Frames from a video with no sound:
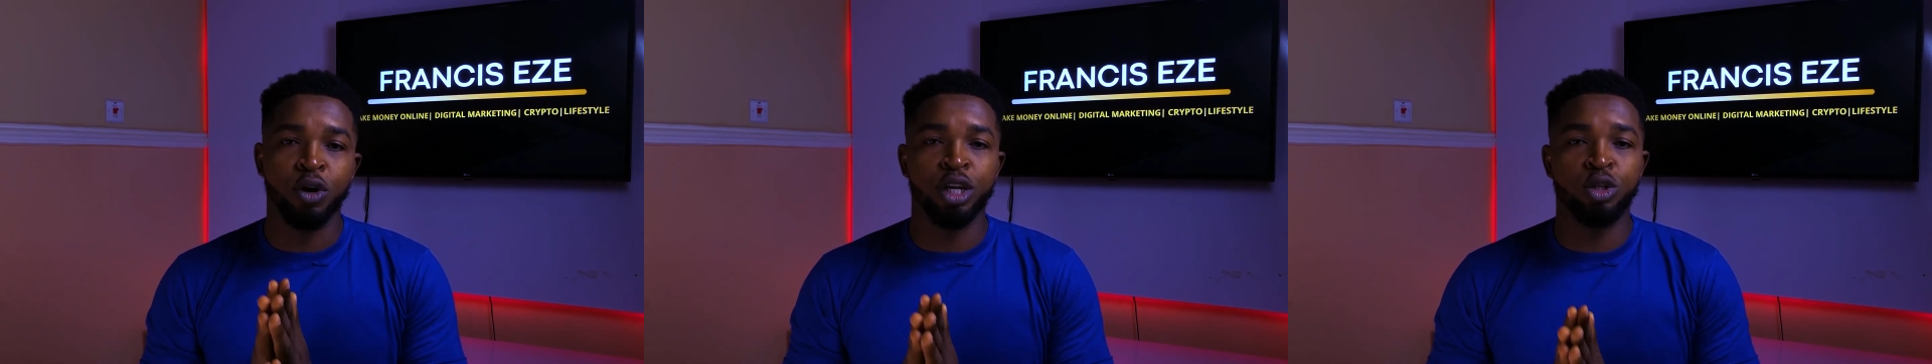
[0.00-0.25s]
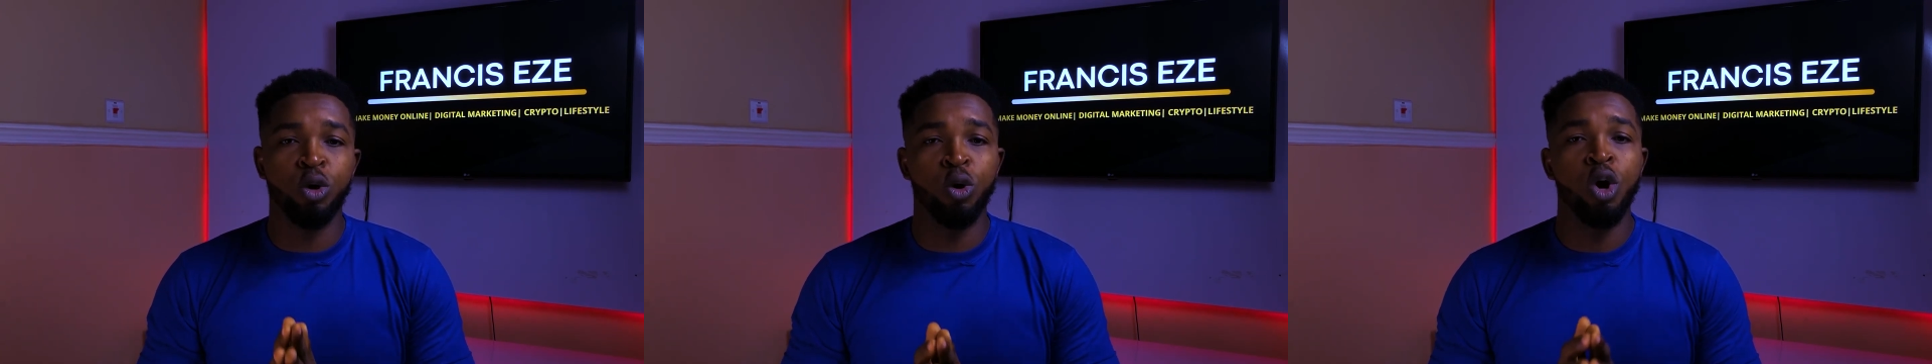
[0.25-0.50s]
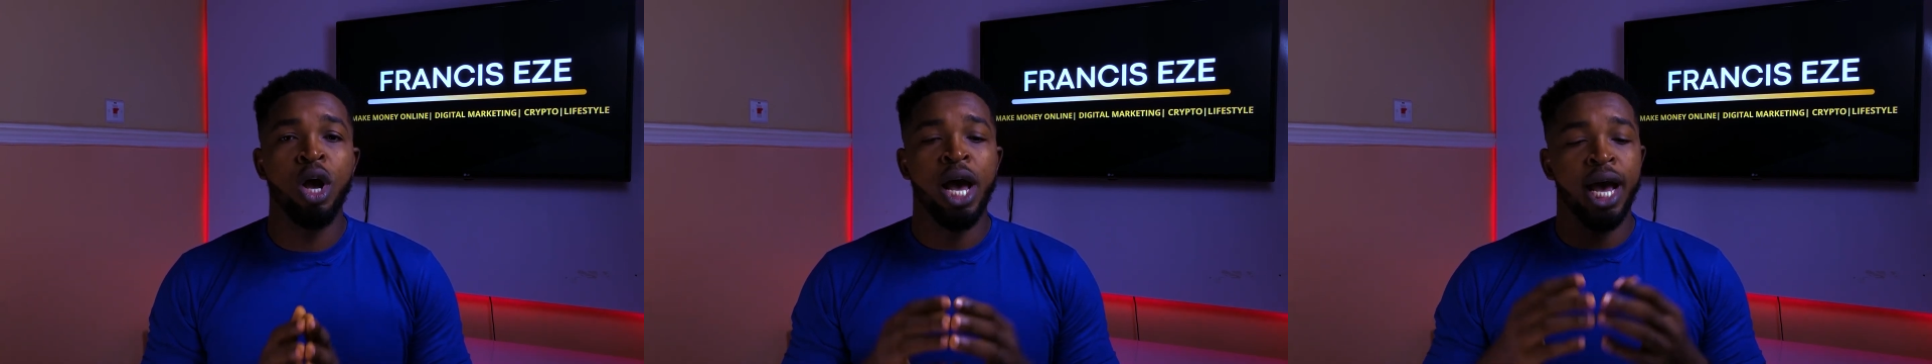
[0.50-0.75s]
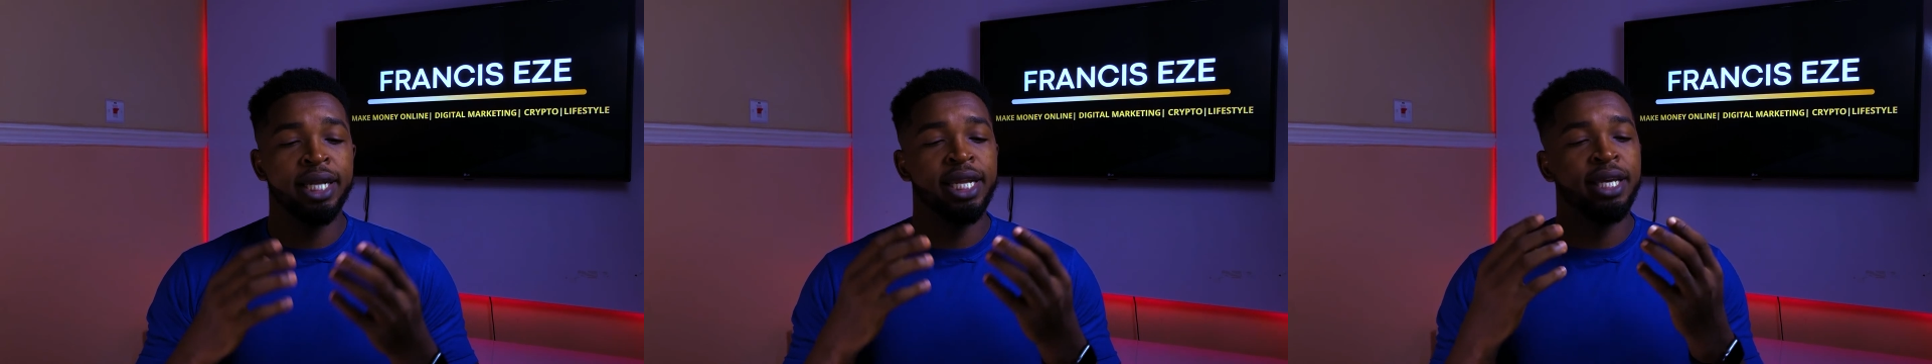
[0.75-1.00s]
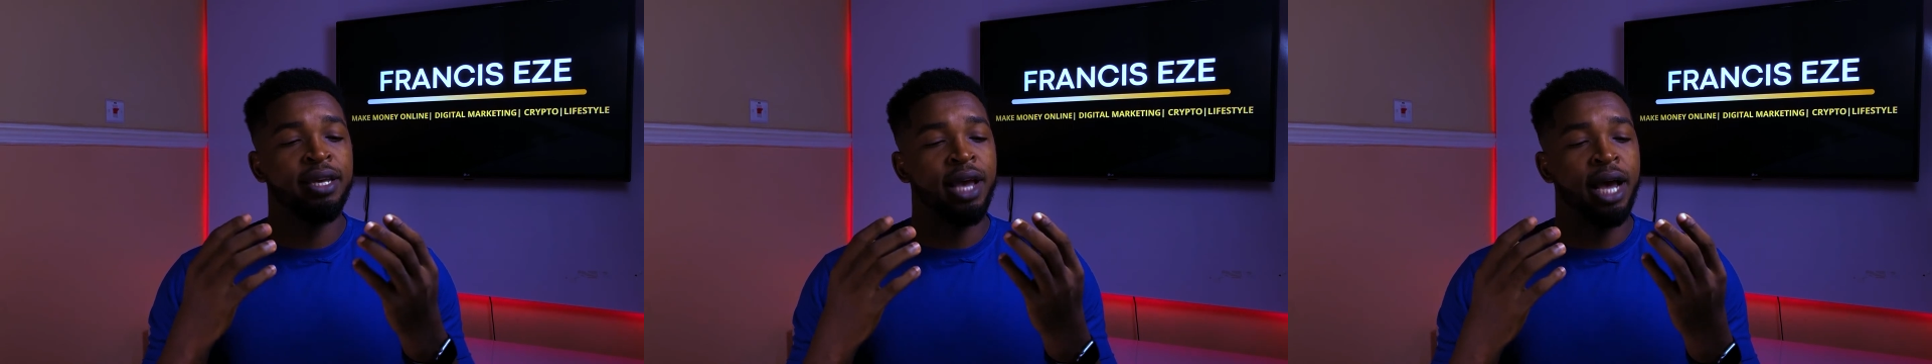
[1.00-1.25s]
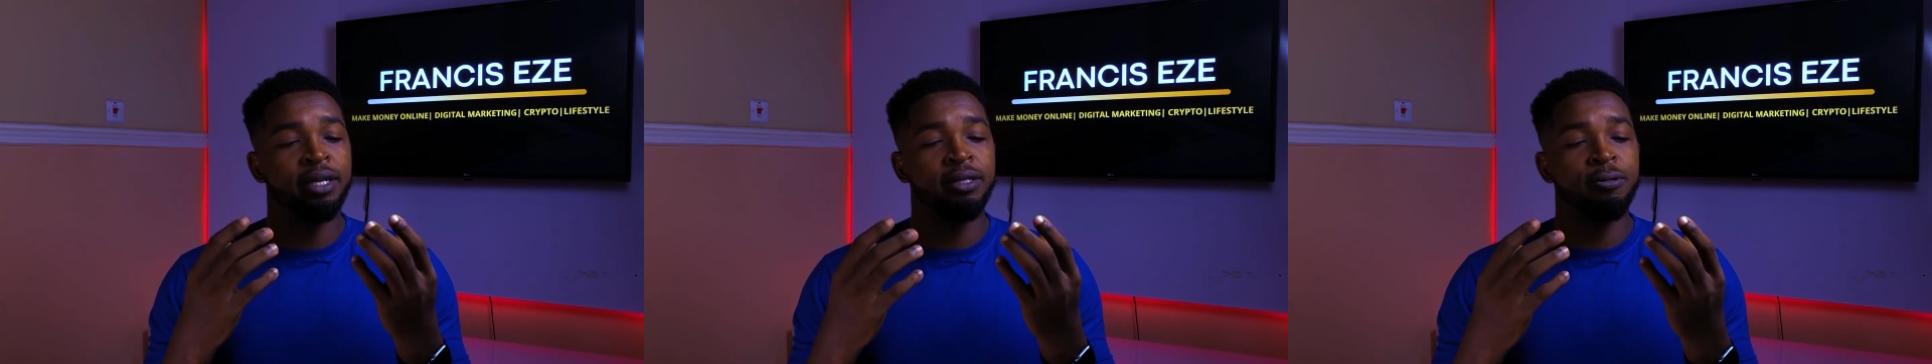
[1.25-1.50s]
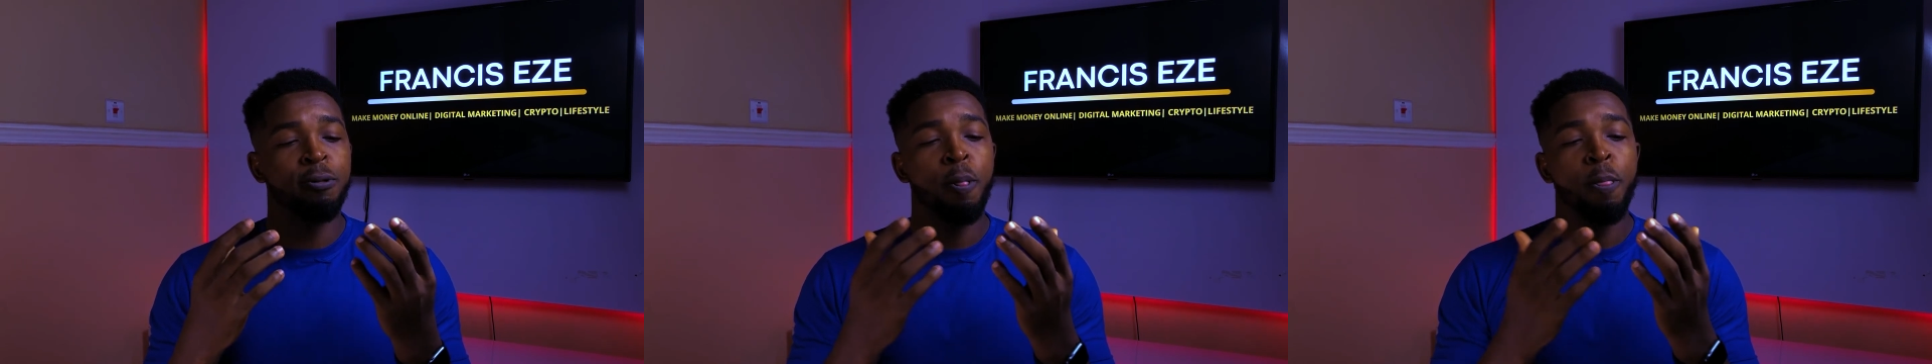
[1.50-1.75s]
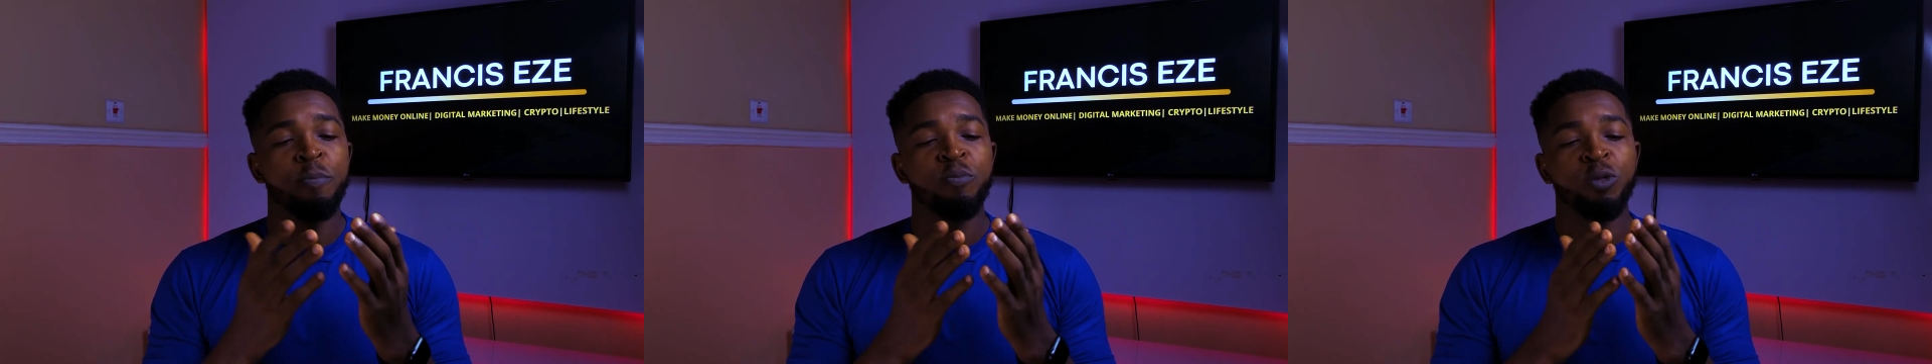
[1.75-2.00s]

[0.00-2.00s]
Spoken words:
Okay, so and